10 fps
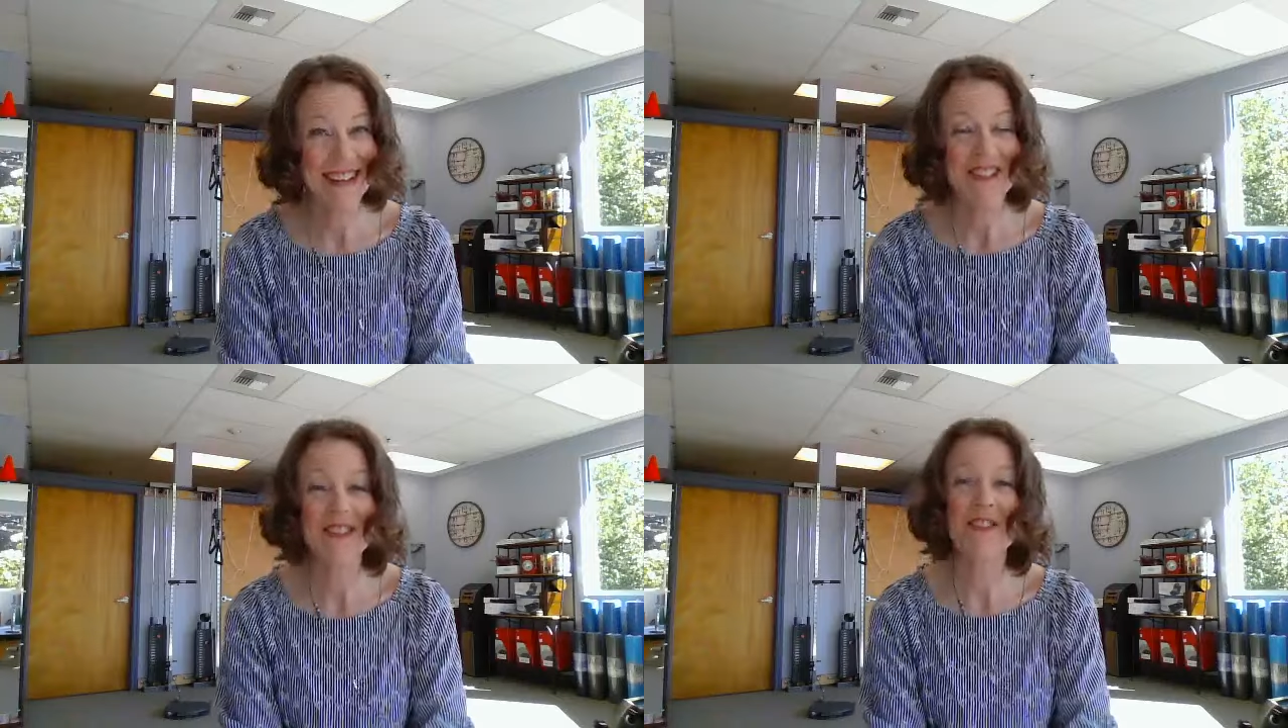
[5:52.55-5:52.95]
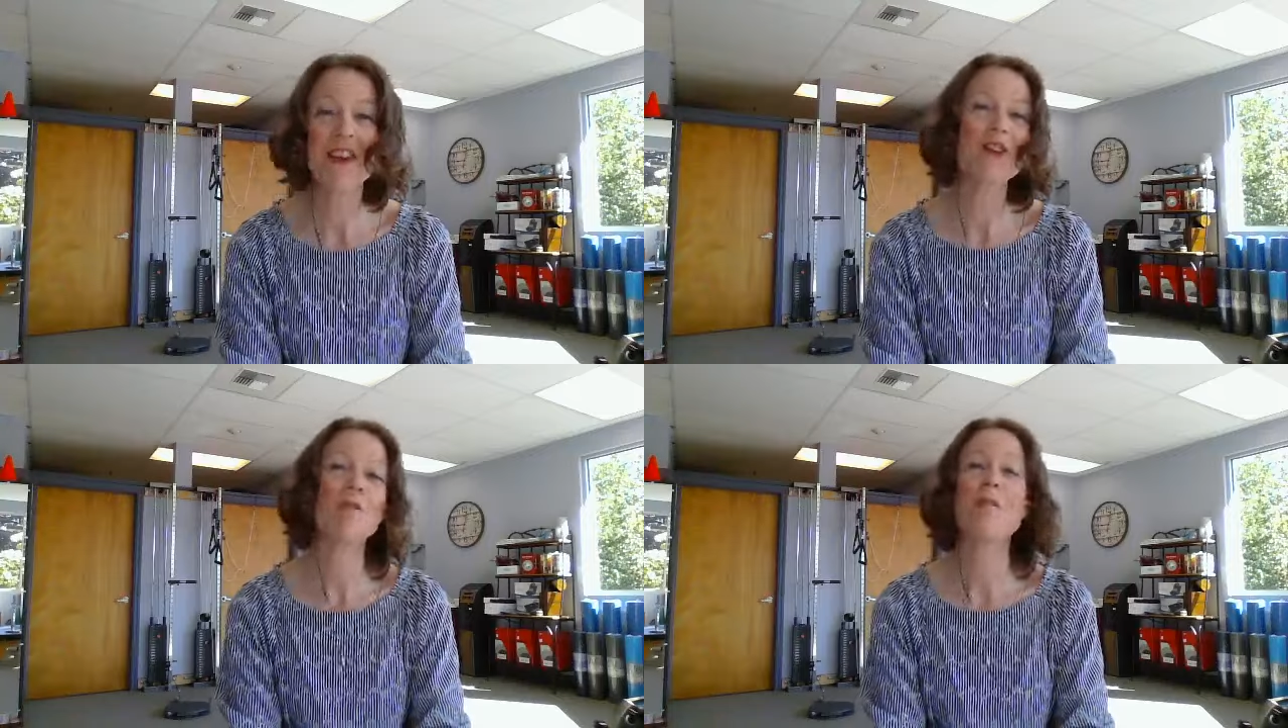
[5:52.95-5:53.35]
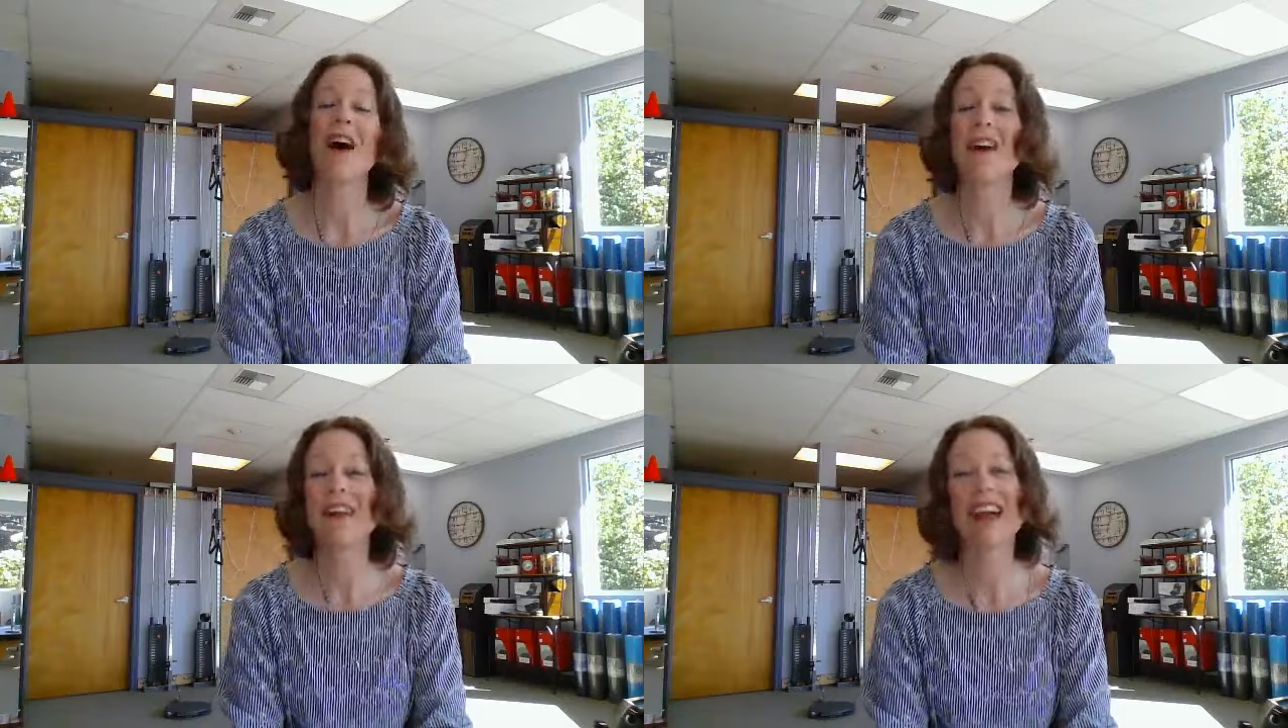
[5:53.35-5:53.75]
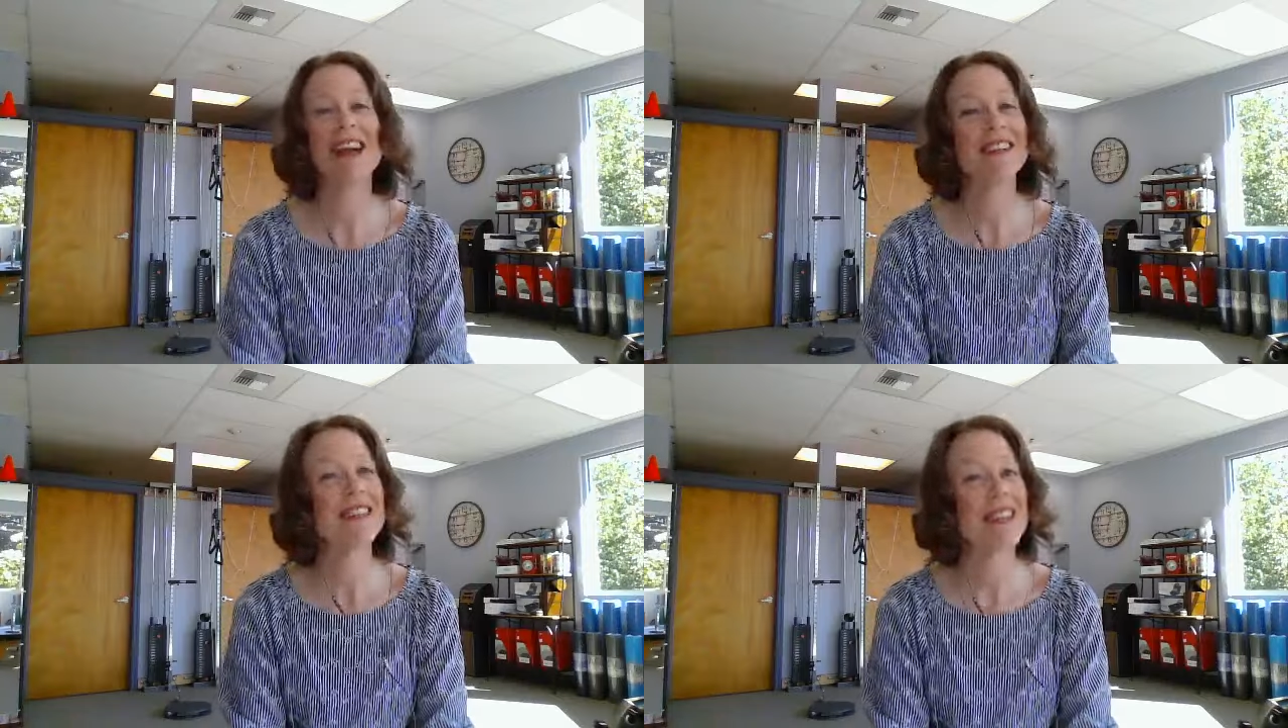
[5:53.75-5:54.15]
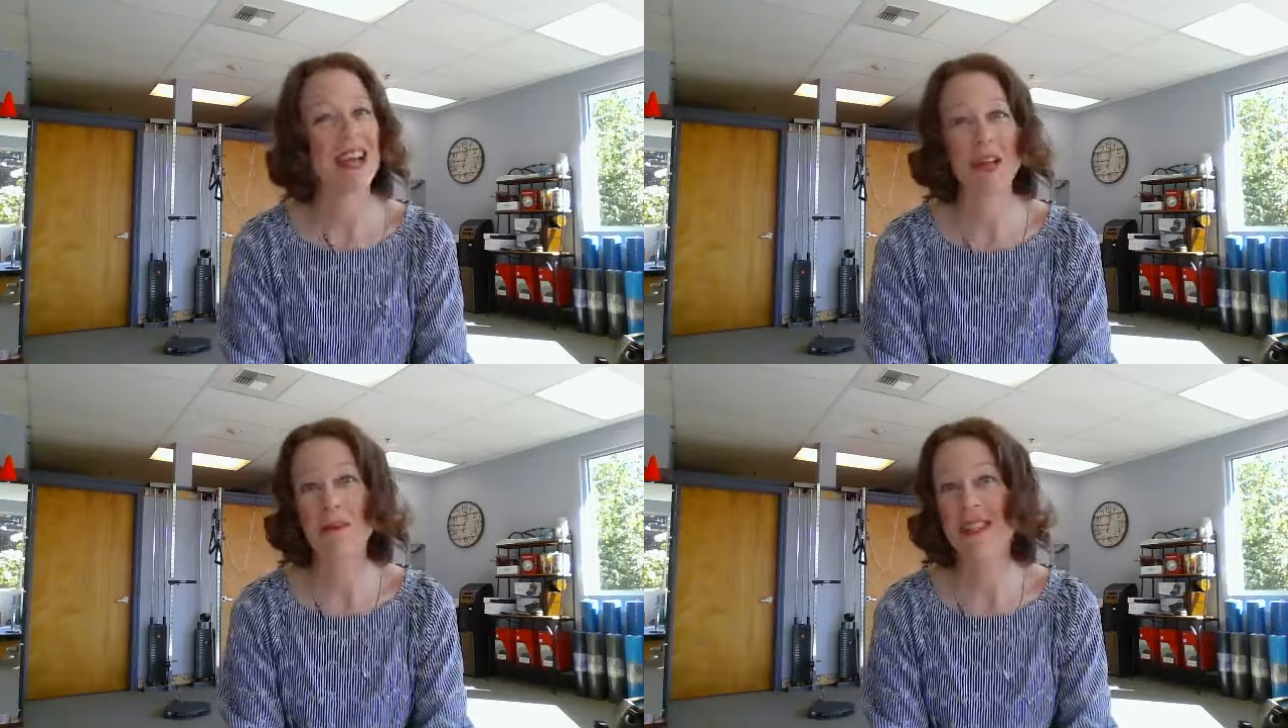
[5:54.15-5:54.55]
so that your body has
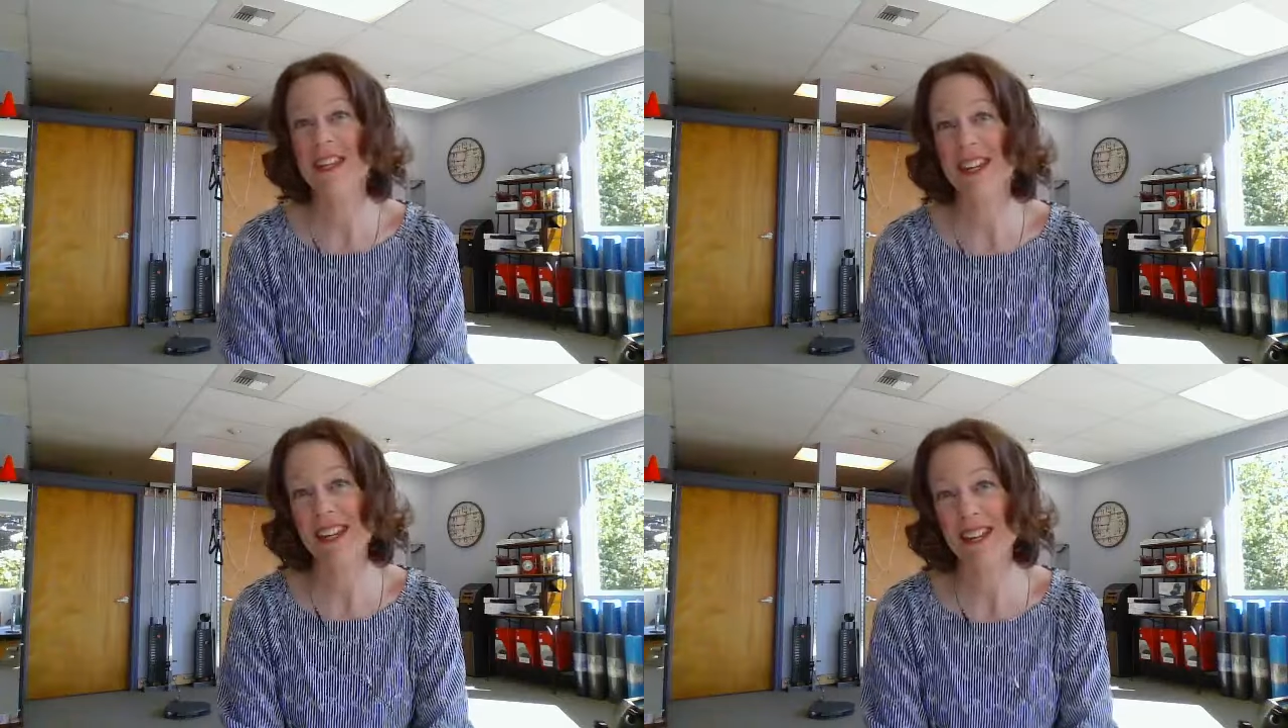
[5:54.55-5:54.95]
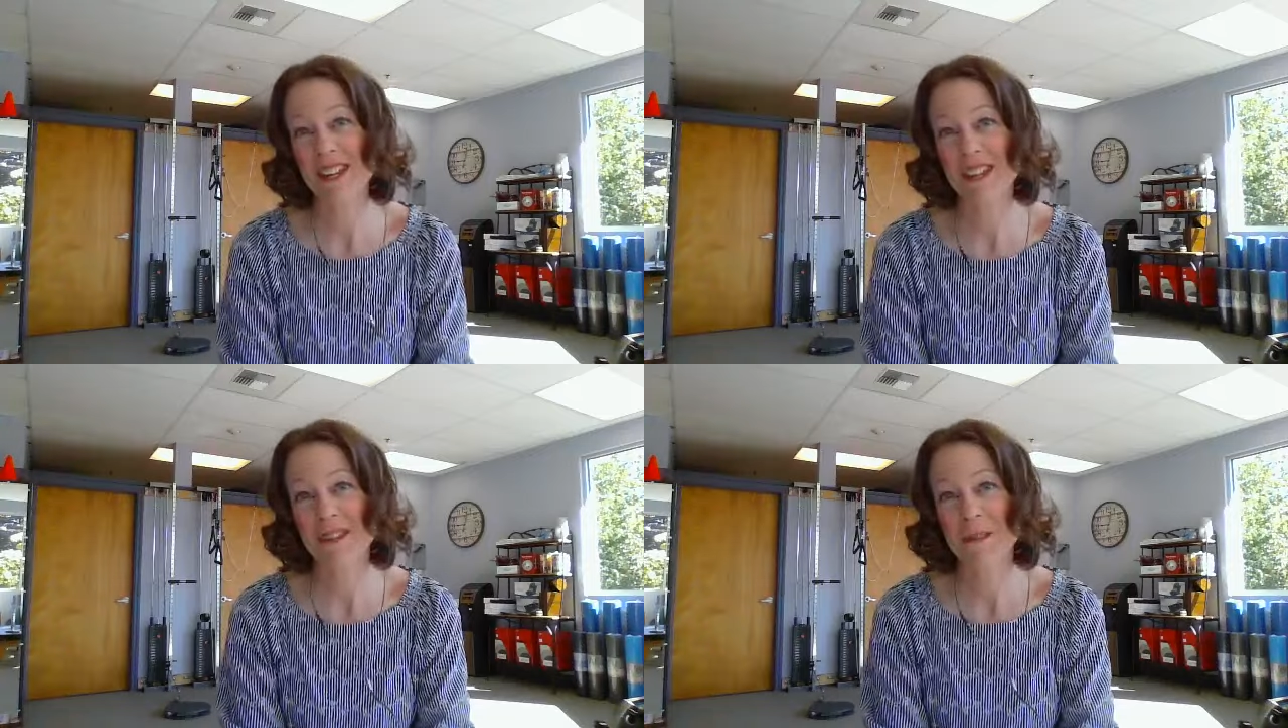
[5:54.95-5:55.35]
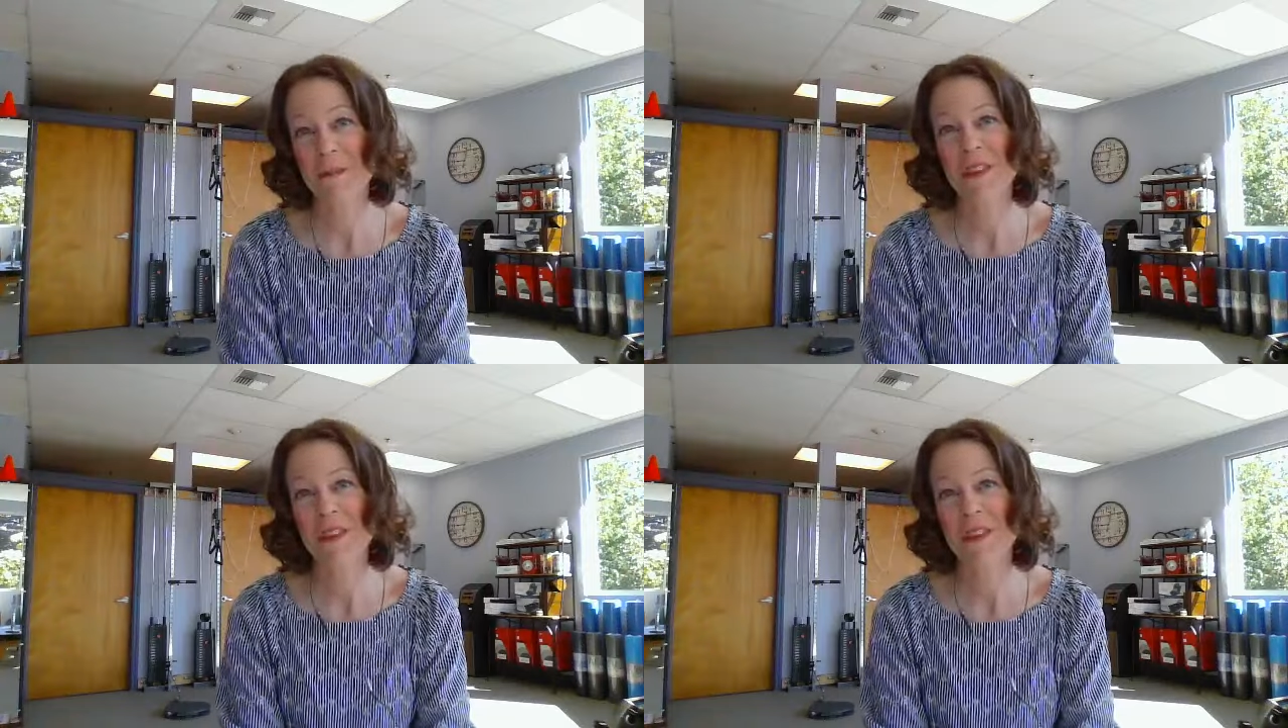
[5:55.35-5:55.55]
time to heal.